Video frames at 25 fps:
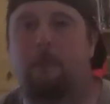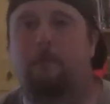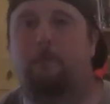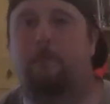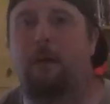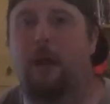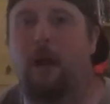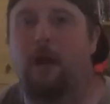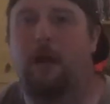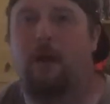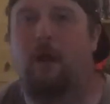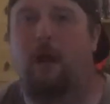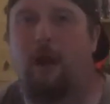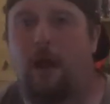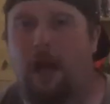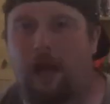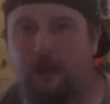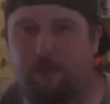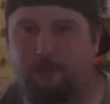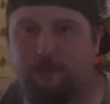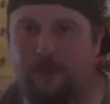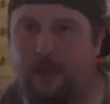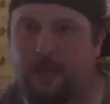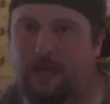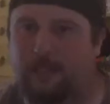But
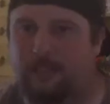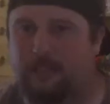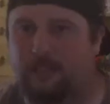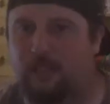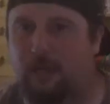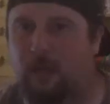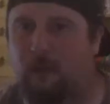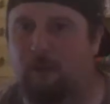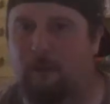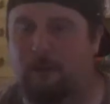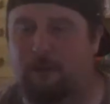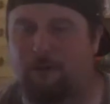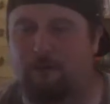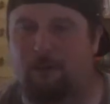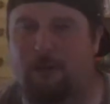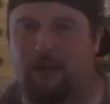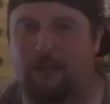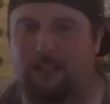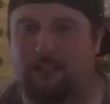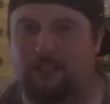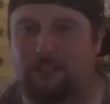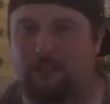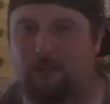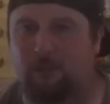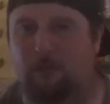I've yet to know whether or not
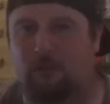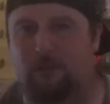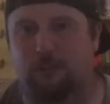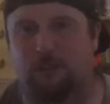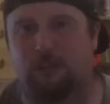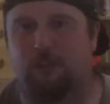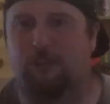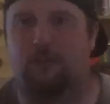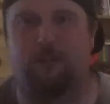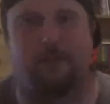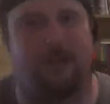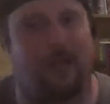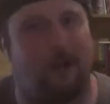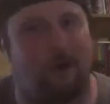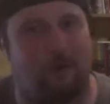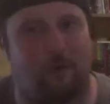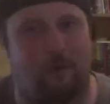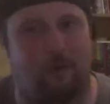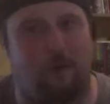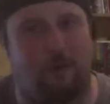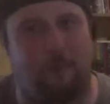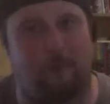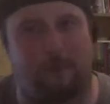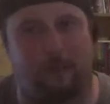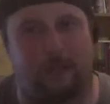I still want to do that or
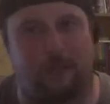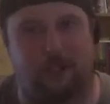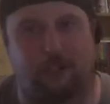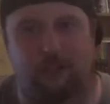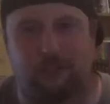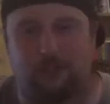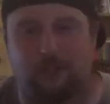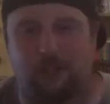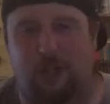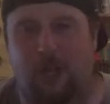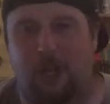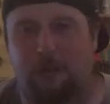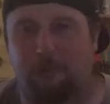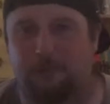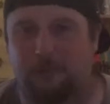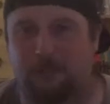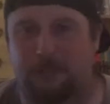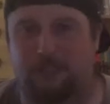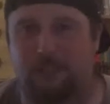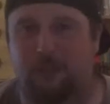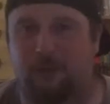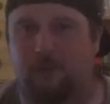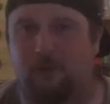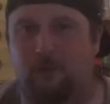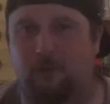not, because I'm
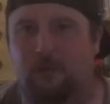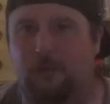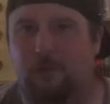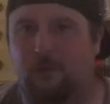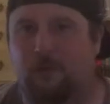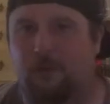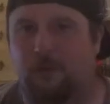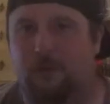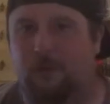still